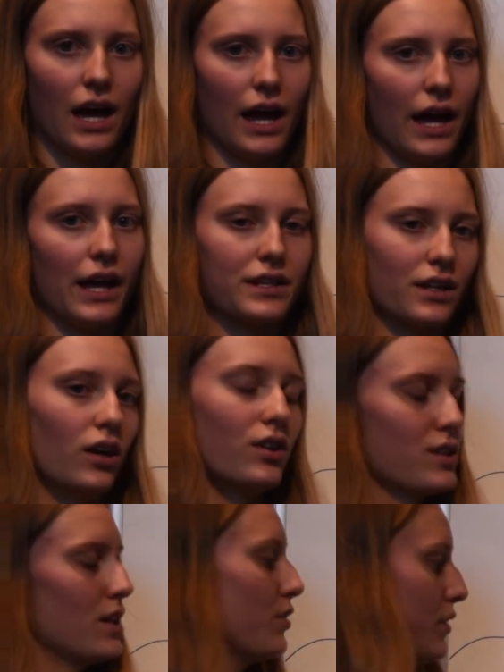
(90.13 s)
and
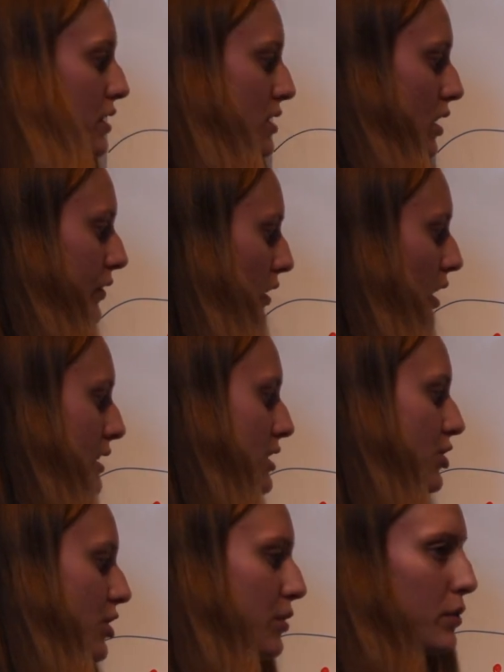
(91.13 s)
also the dissolved
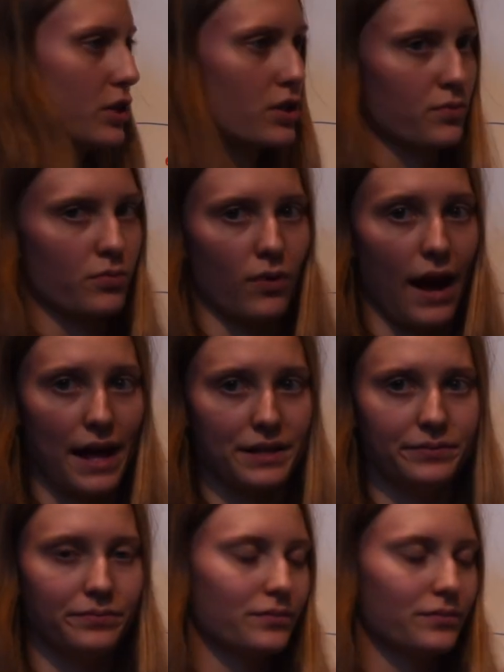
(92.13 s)
oxygen, which is red,